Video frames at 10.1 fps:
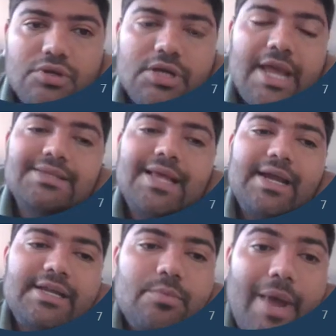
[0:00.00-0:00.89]
So the next
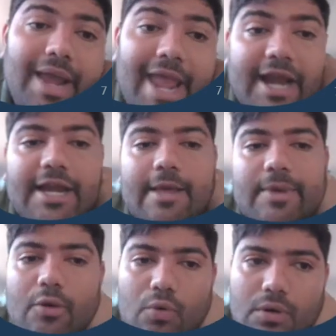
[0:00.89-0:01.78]
slide is my
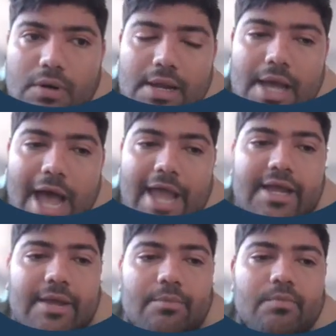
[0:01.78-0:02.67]
academic goal. I
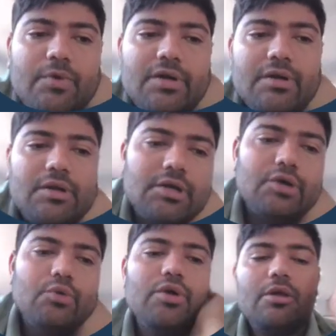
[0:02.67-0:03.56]
am
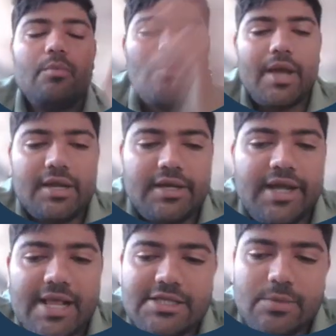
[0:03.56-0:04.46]
doing my
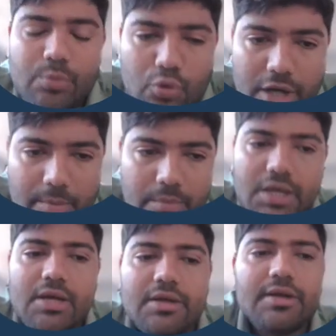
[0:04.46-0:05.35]
TLC program
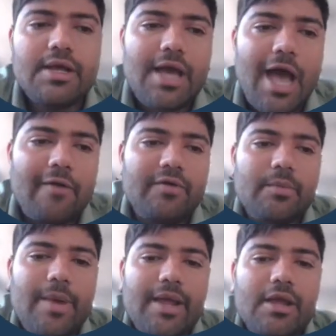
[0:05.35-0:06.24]
here.
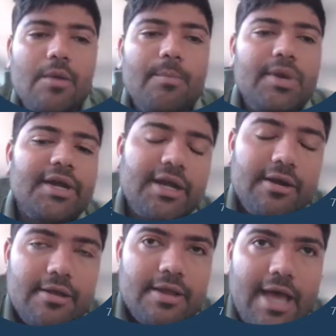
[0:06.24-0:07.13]
After my
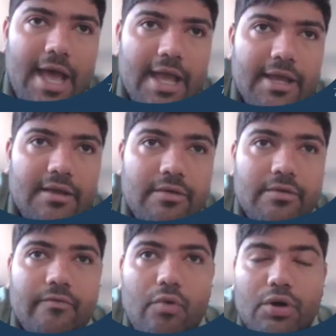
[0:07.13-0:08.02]
completed,
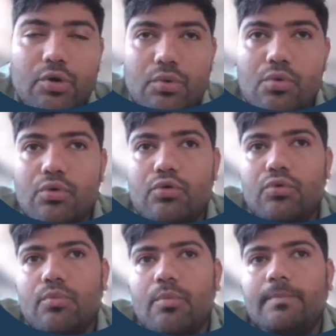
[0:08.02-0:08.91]
I want to go
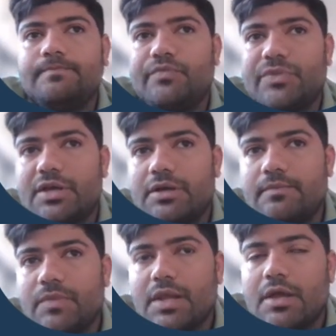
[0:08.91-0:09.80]
to
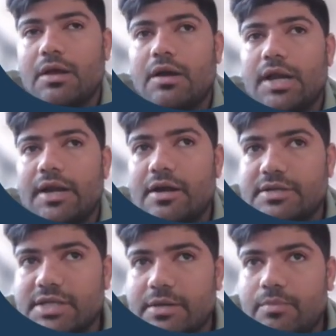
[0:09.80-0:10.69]
the
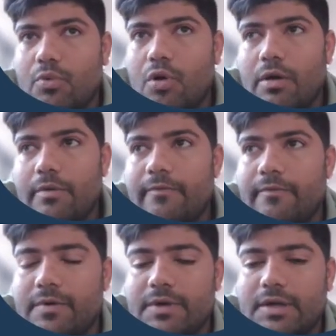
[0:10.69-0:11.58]
leadership of